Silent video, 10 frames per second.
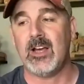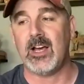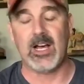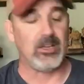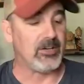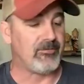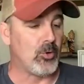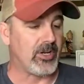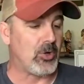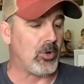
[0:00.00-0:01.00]
Uh, look
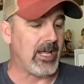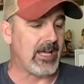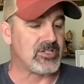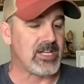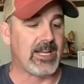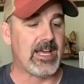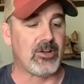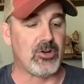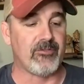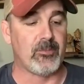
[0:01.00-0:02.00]
forward to going out and checking out
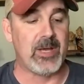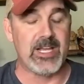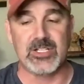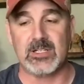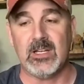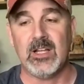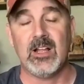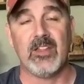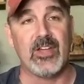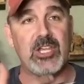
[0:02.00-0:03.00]
your information.
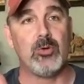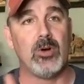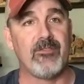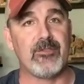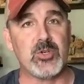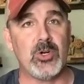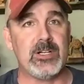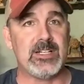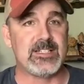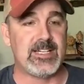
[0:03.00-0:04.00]
Thank you all for
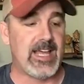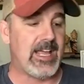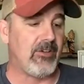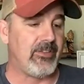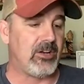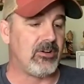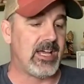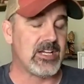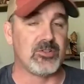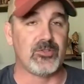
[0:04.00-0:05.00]
joining us today on the
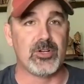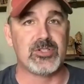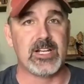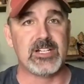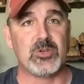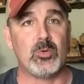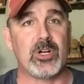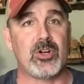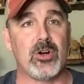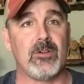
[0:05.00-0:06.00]
International Association of Wood
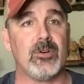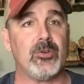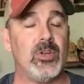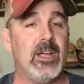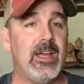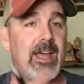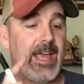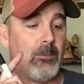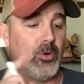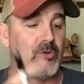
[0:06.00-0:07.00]
Carvers.
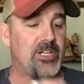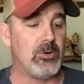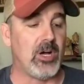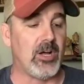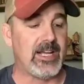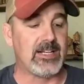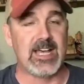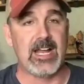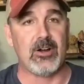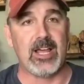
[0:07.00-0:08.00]
And we'll see you all next
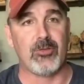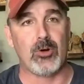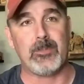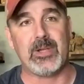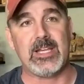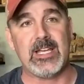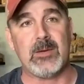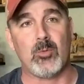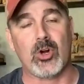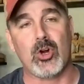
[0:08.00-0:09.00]
Saturday, 3
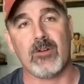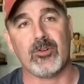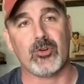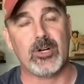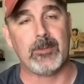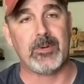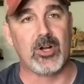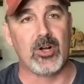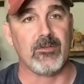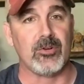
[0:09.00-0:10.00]
p.m., where carvers are helping
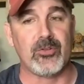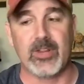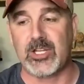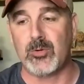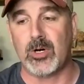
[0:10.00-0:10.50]
carvers. Thank you